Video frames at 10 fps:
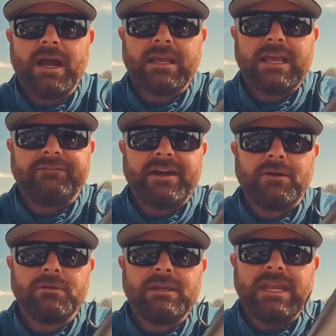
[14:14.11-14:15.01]
Again, if I
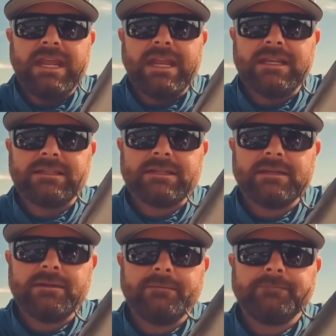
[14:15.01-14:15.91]
don't need it,
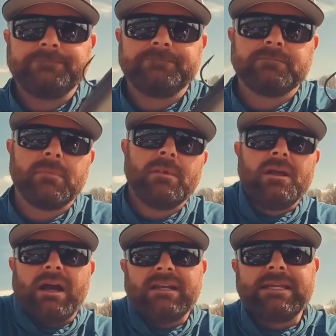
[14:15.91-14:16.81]

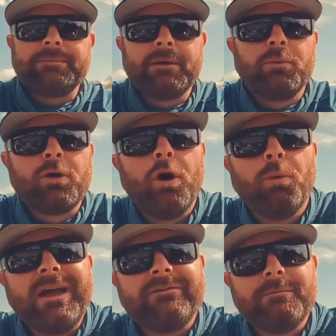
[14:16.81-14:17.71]
typically will go
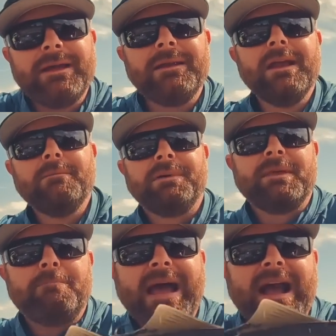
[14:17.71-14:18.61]
away from it, but
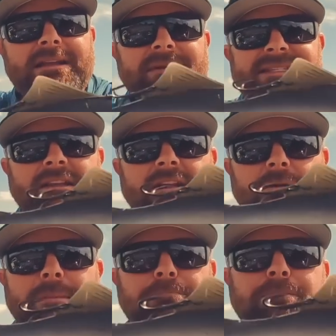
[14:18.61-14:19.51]
the Magnum, it's a little
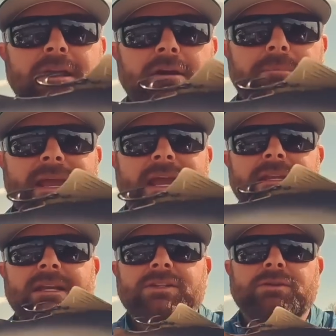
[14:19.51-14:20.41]
bit bigger bait,
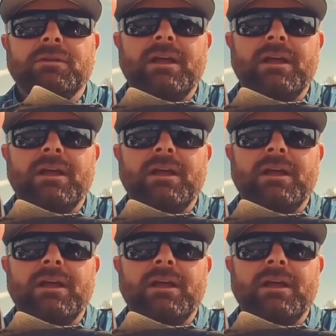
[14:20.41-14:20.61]
so a